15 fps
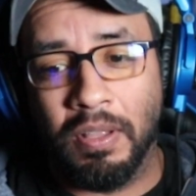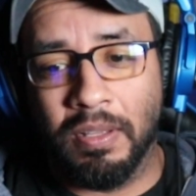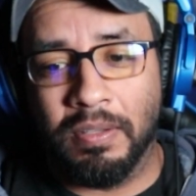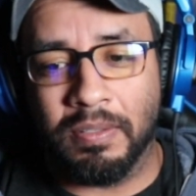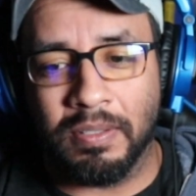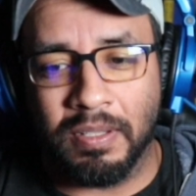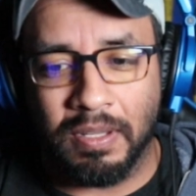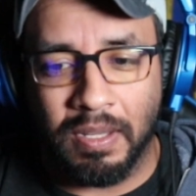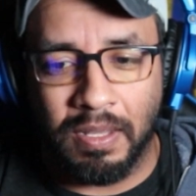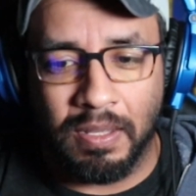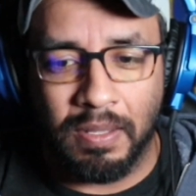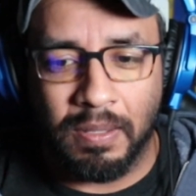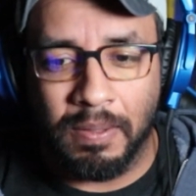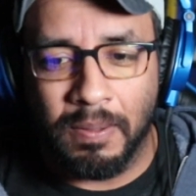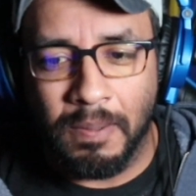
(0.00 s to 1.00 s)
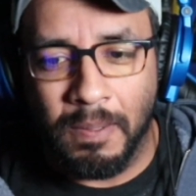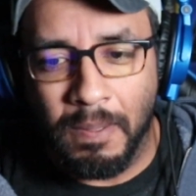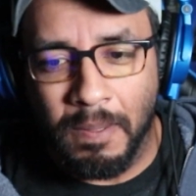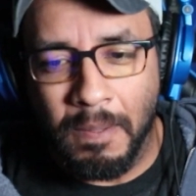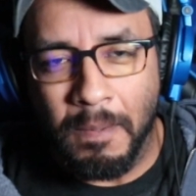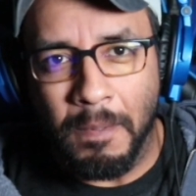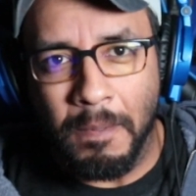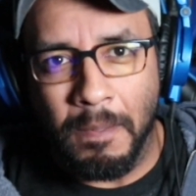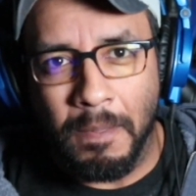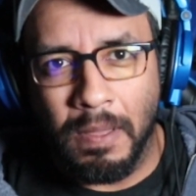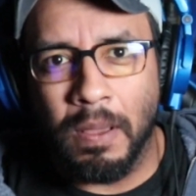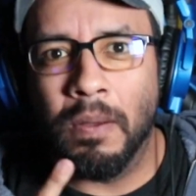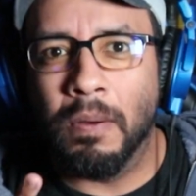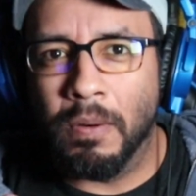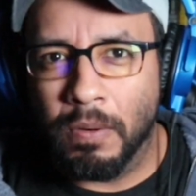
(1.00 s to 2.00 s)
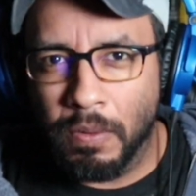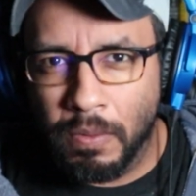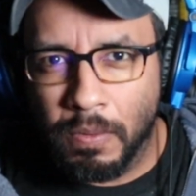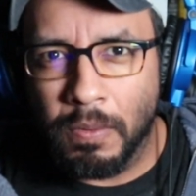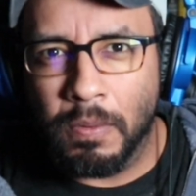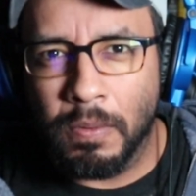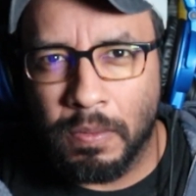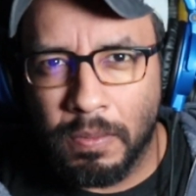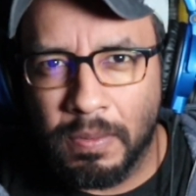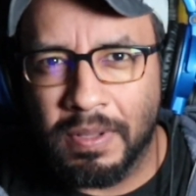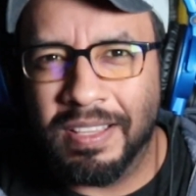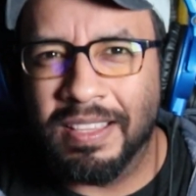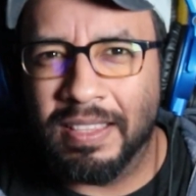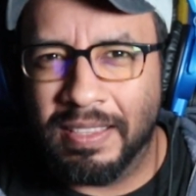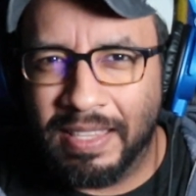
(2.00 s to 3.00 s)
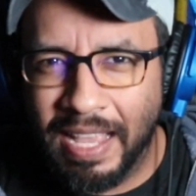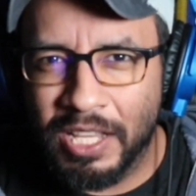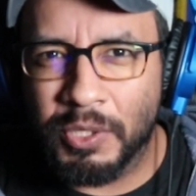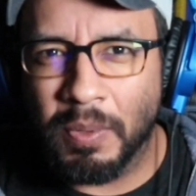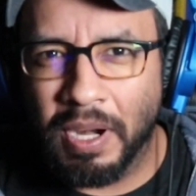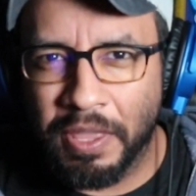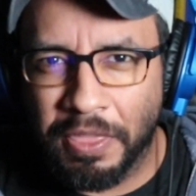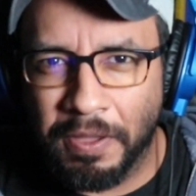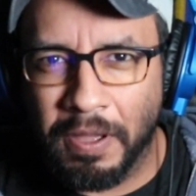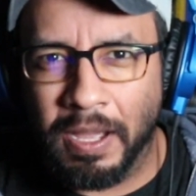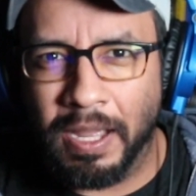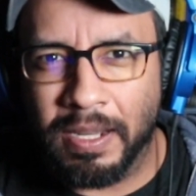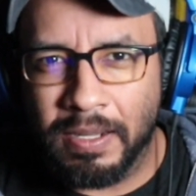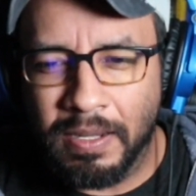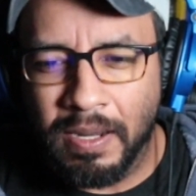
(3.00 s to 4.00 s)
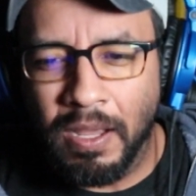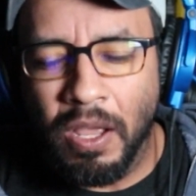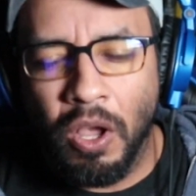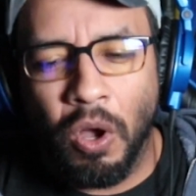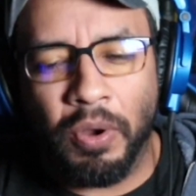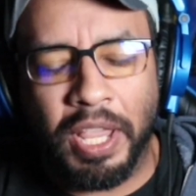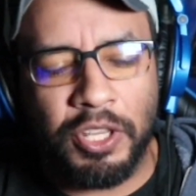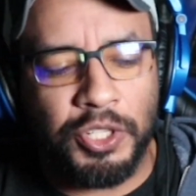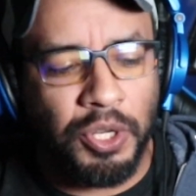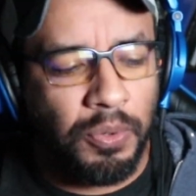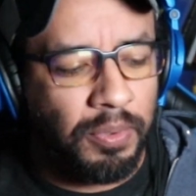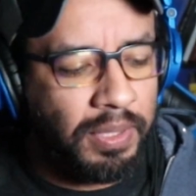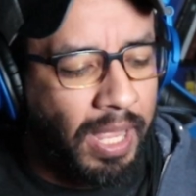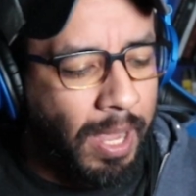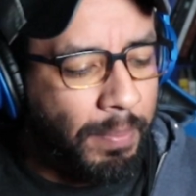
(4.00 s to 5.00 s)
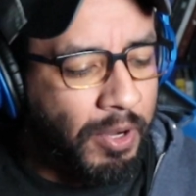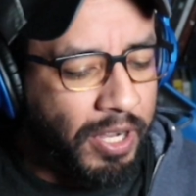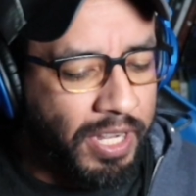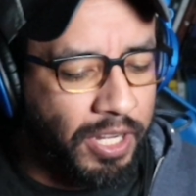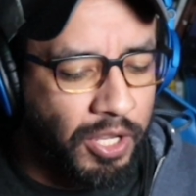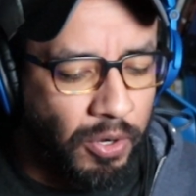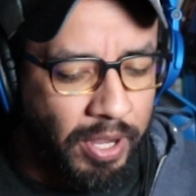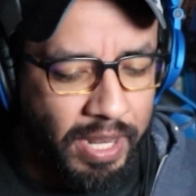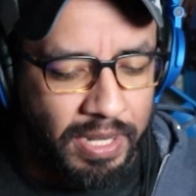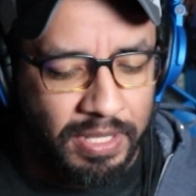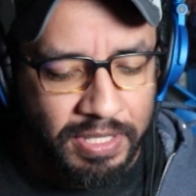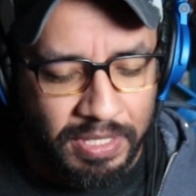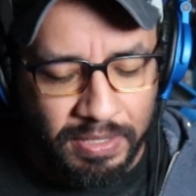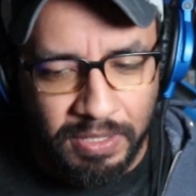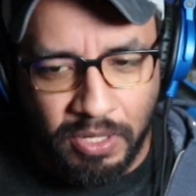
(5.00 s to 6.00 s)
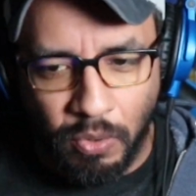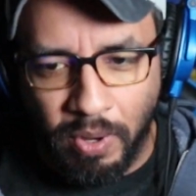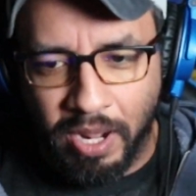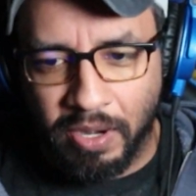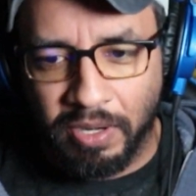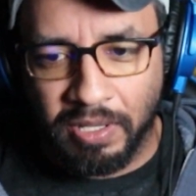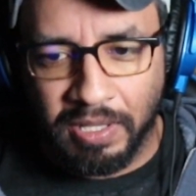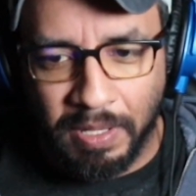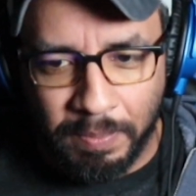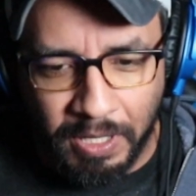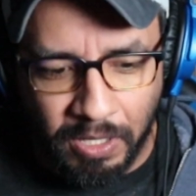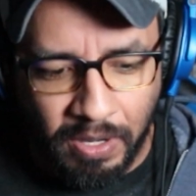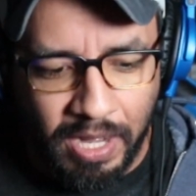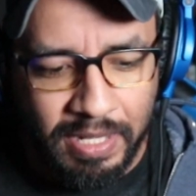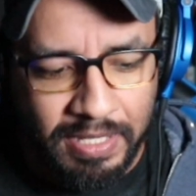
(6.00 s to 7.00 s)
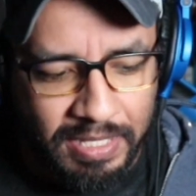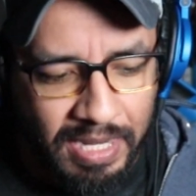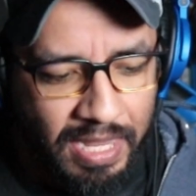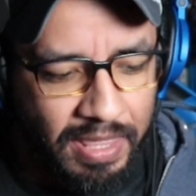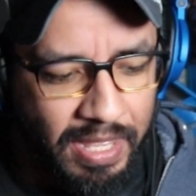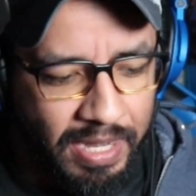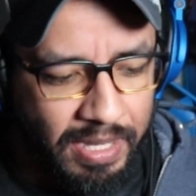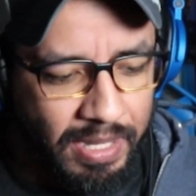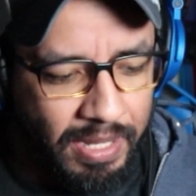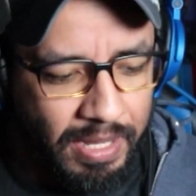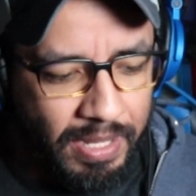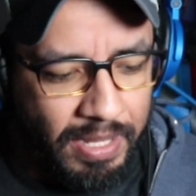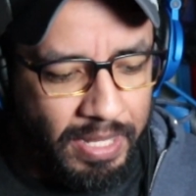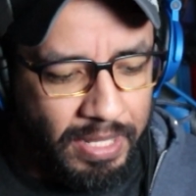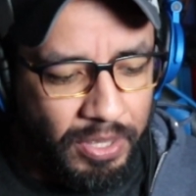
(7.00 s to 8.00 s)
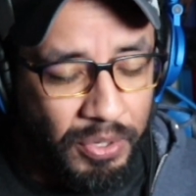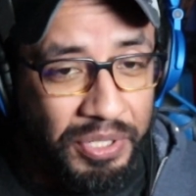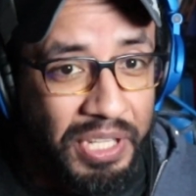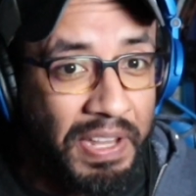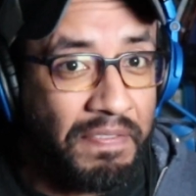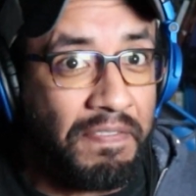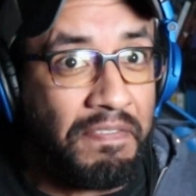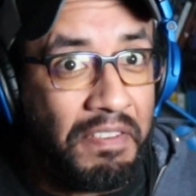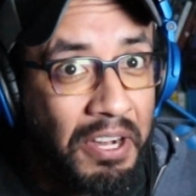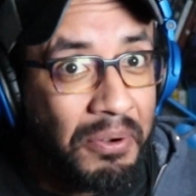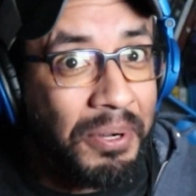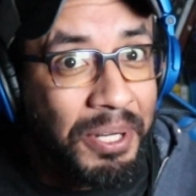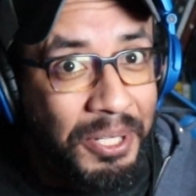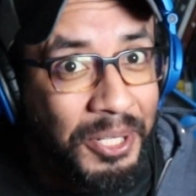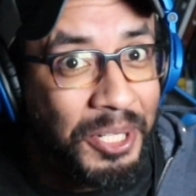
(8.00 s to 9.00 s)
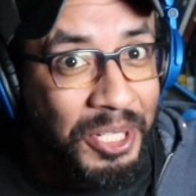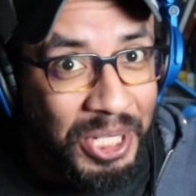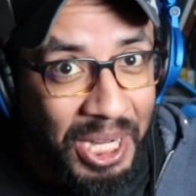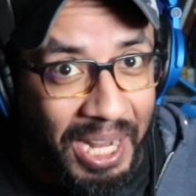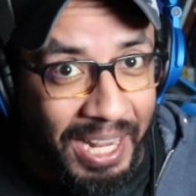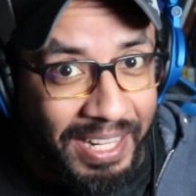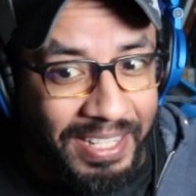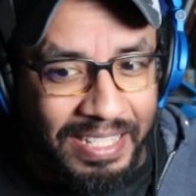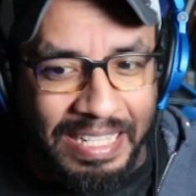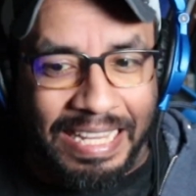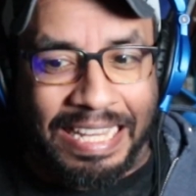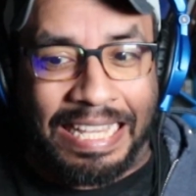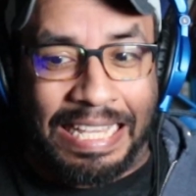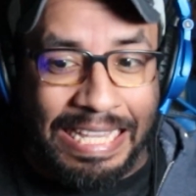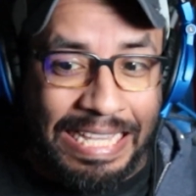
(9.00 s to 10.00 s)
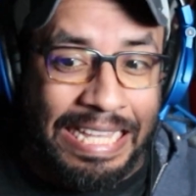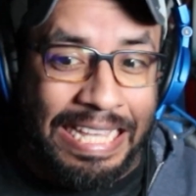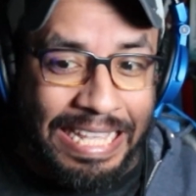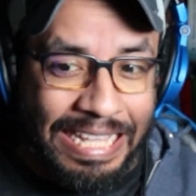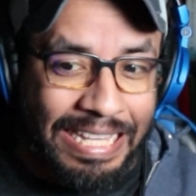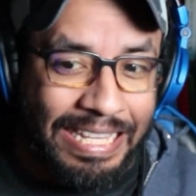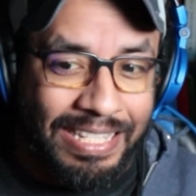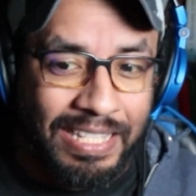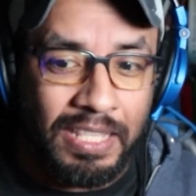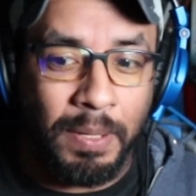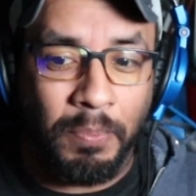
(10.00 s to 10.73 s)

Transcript: they're still waiting on some states to certify. I know that's what I thought. Okay, so I'm going to go ahead and go out on a limb here and say that there's a very good chance he is the